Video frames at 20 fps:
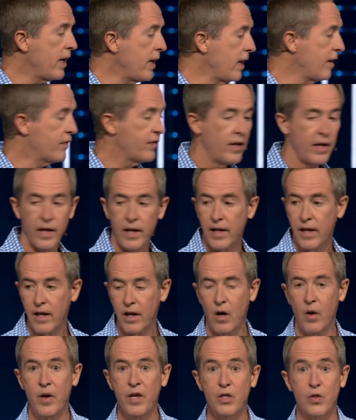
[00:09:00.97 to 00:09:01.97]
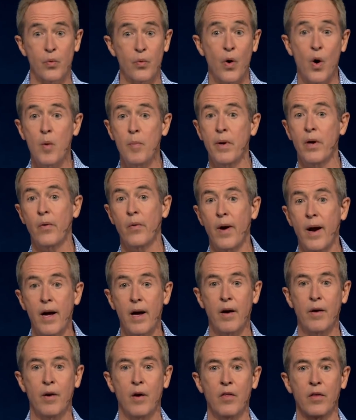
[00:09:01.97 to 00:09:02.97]
evening, he's roaming
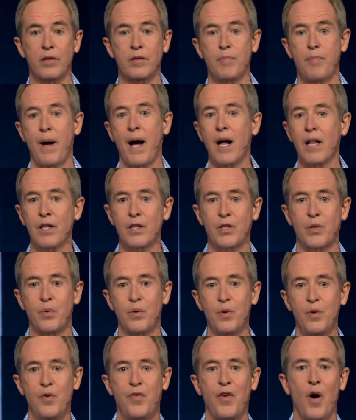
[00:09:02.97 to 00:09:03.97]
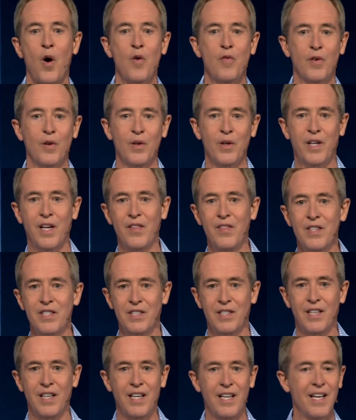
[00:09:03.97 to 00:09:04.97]
around on the palace roof overlooking the
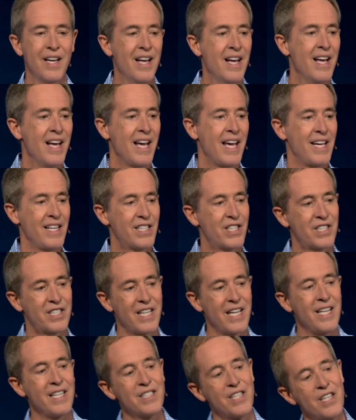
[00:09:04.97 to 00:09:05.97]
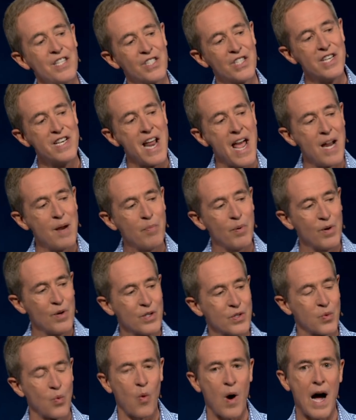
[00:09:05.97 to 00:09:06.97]
city. He sees his
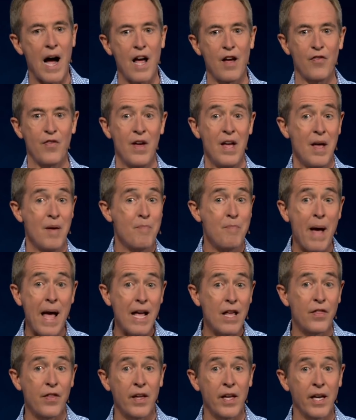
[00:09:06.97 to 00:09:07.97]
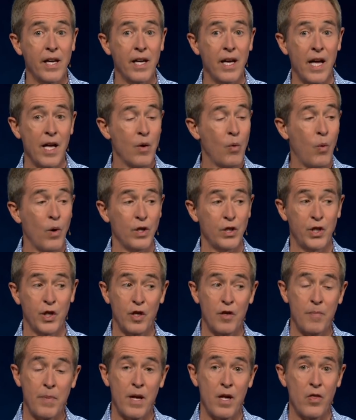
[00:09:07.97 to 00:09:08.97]
neighbor's wife bathing in what should
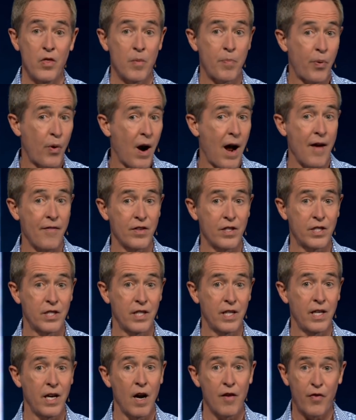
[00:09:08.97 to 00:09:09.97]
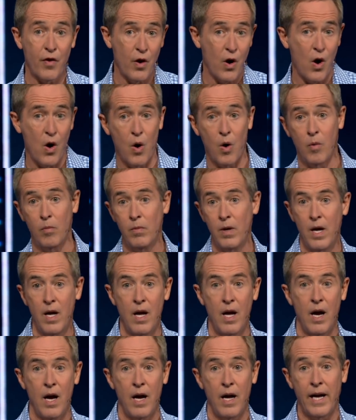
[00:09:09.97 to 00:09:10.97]
have been the privacy of her home.
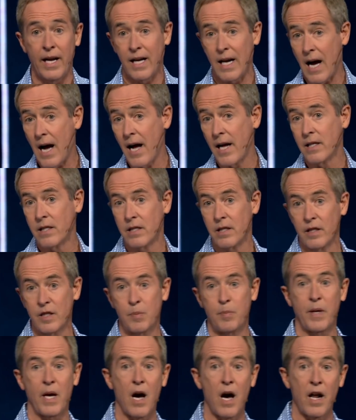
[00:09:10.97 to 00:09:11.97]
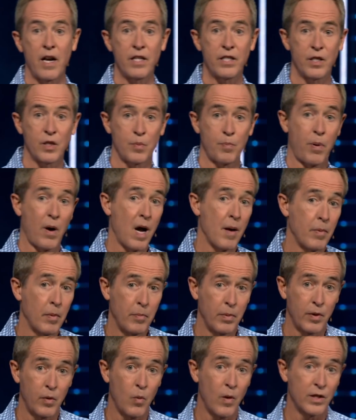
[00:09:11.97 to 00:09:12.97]
And guys, let's be honest, this
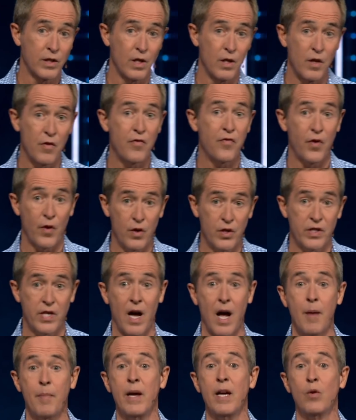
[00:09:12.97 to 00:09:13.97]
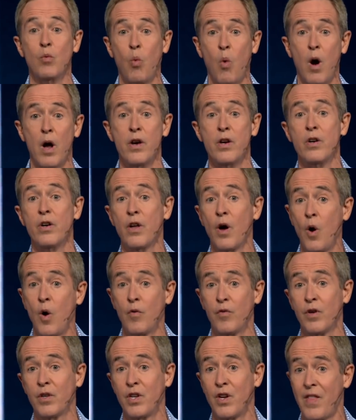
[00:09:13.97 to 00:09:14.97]
probably wasn't the first time he'd wandered
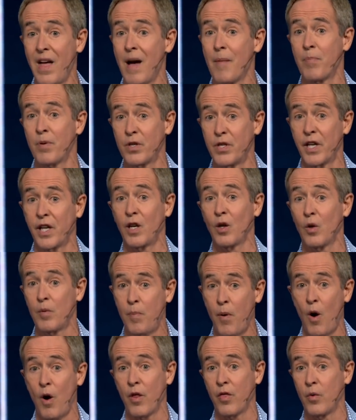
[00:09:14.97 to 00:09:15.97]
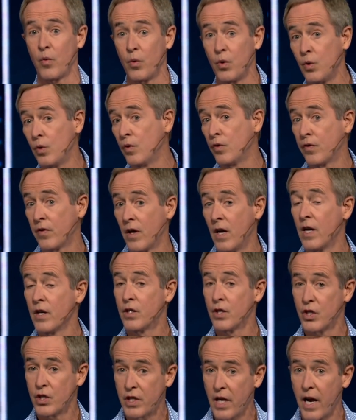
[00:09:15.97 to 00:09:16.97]
over to that particular part of the roof
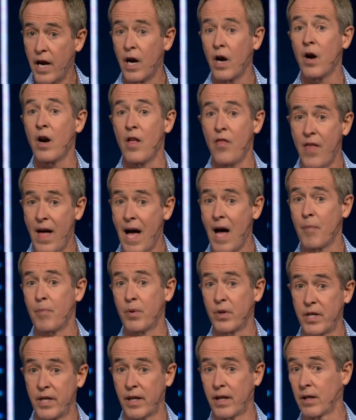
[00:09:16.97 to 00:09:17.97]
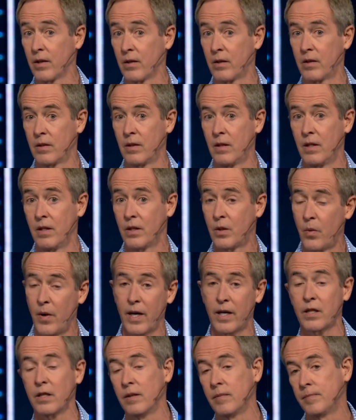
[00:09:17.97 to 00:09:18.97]
to stare in that particular
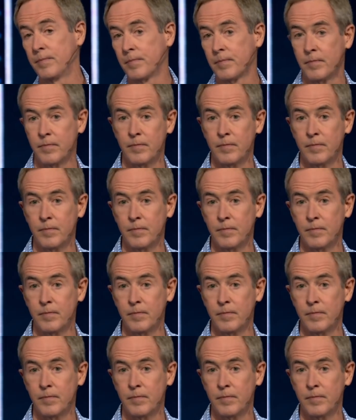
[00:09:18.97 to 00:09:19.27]
direction.